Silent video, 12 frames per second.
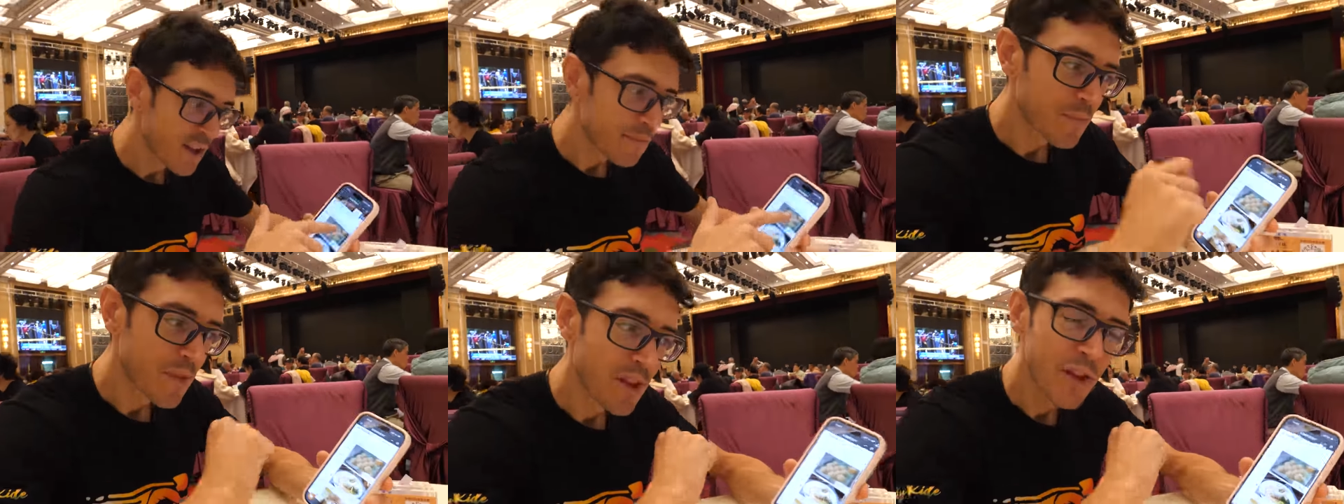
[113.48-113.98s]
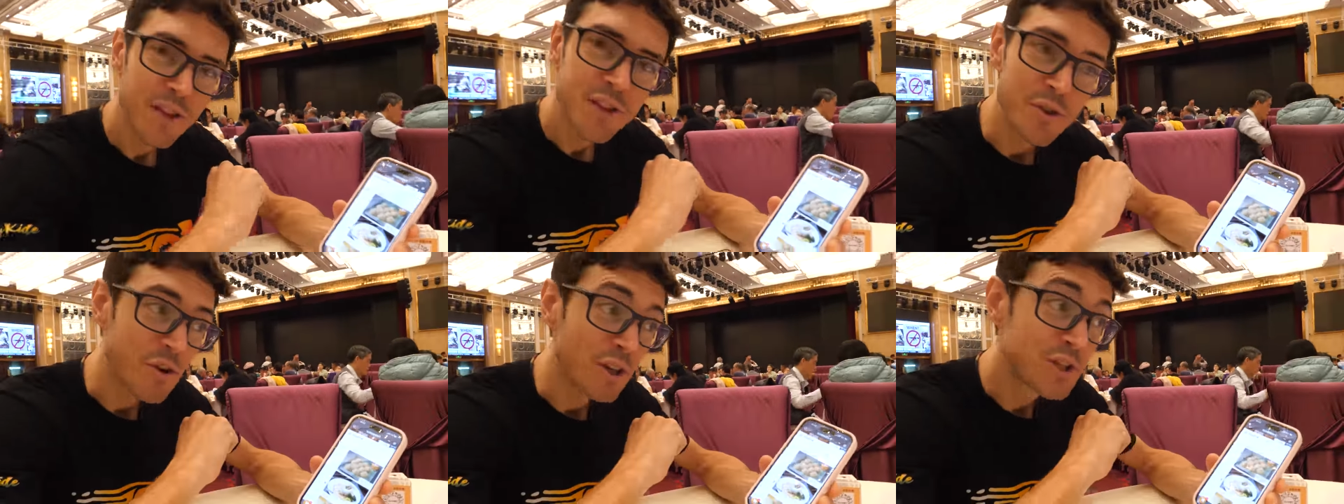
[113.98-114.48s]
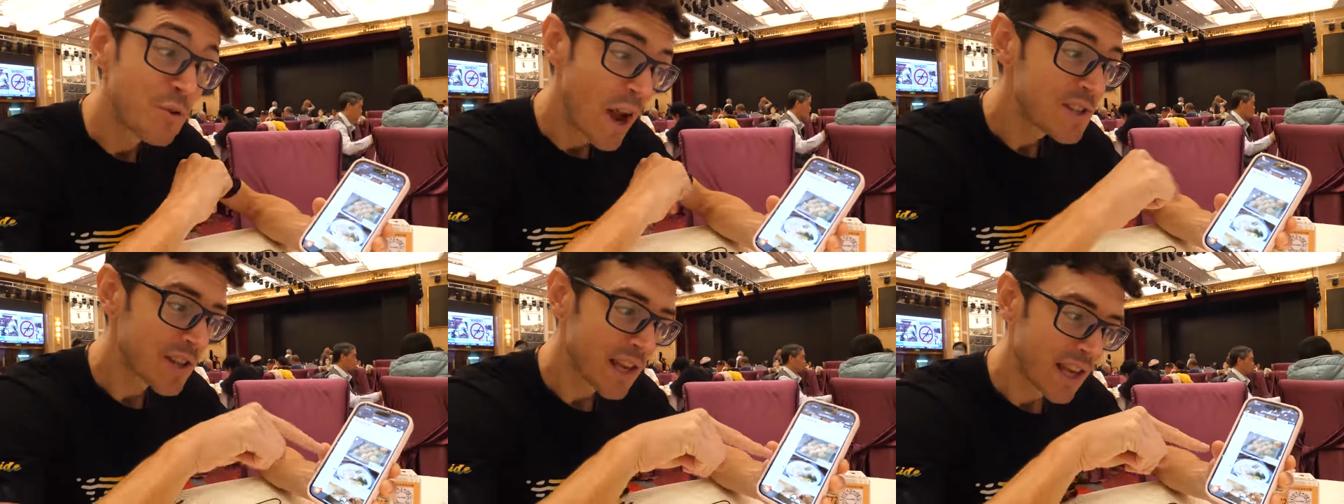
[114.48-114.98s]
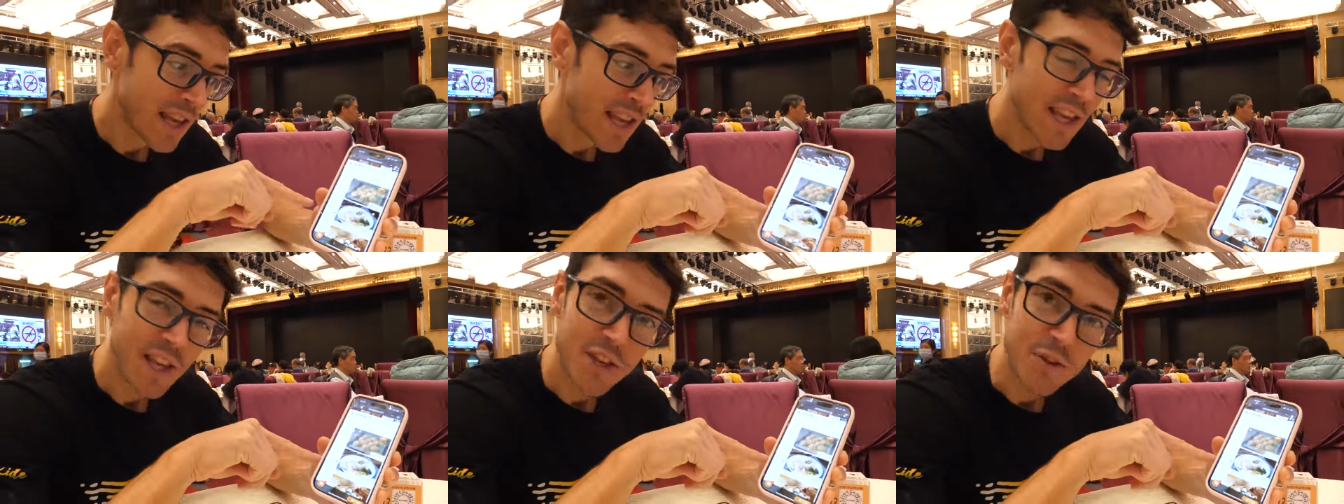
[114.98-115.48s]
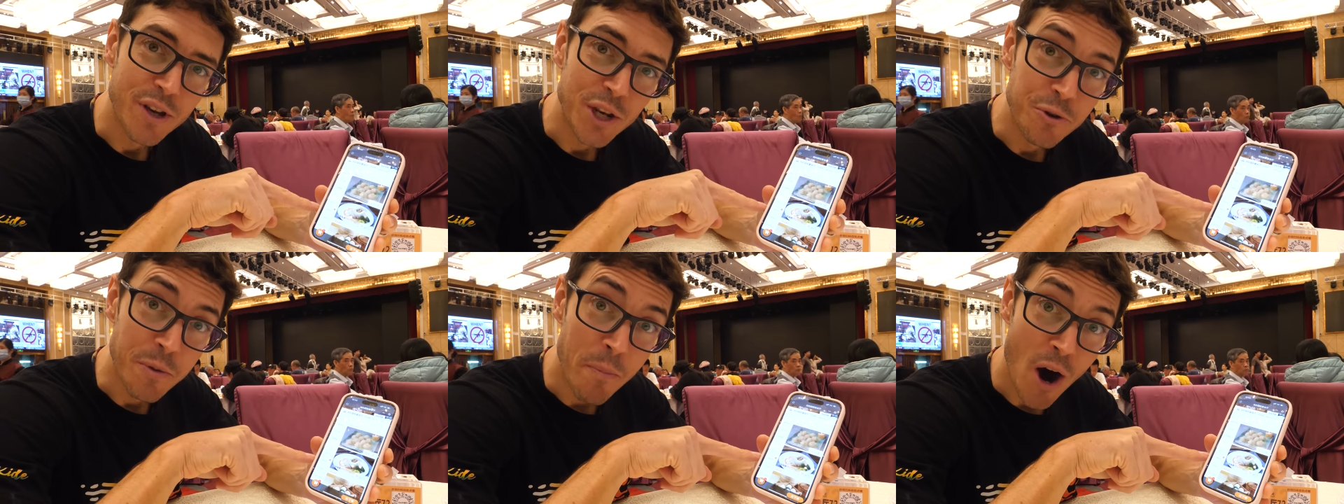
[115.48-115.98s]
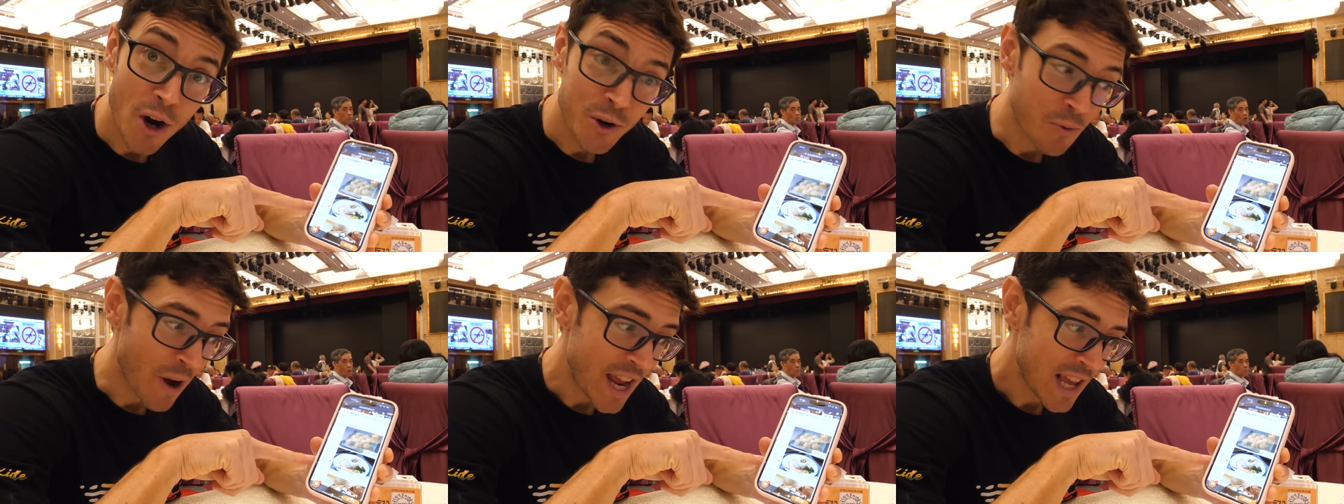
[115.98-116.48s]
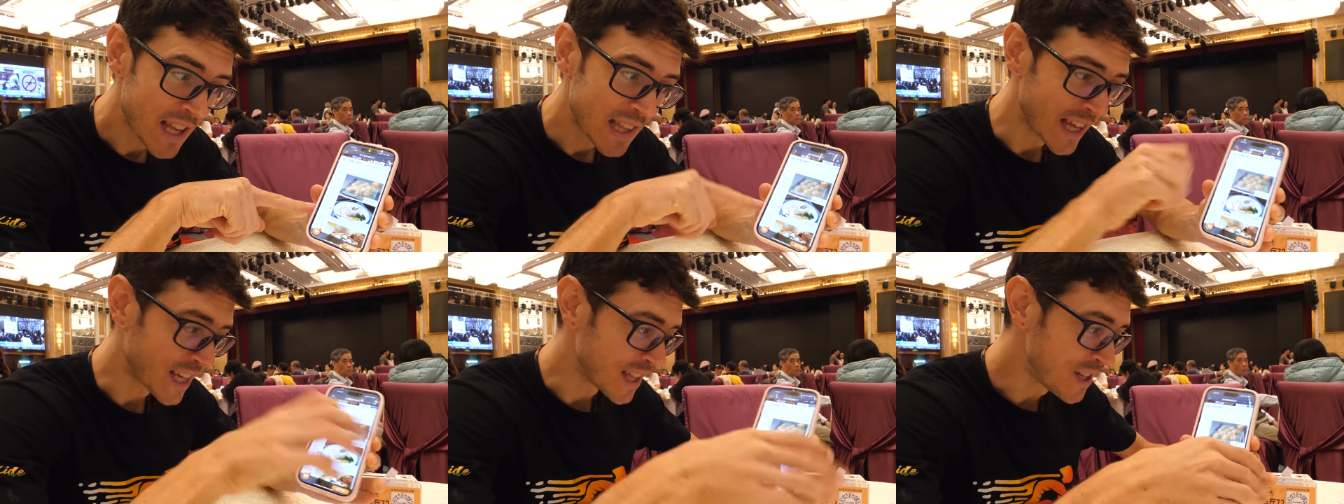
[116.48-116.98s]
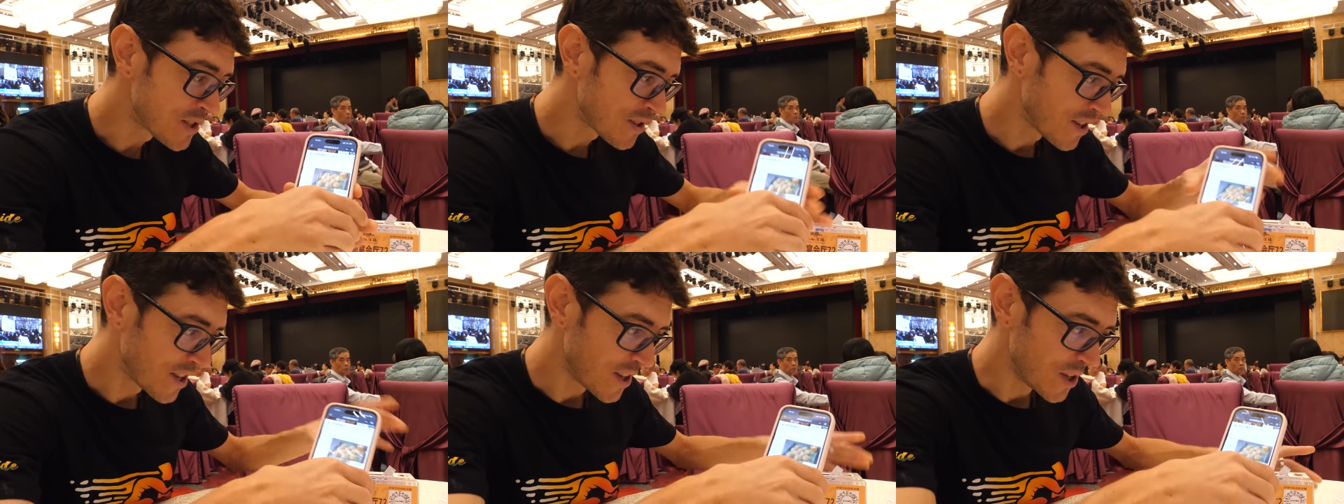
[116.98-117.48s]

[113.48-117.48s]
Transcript: So there are two ways. You can do the modern way, like this.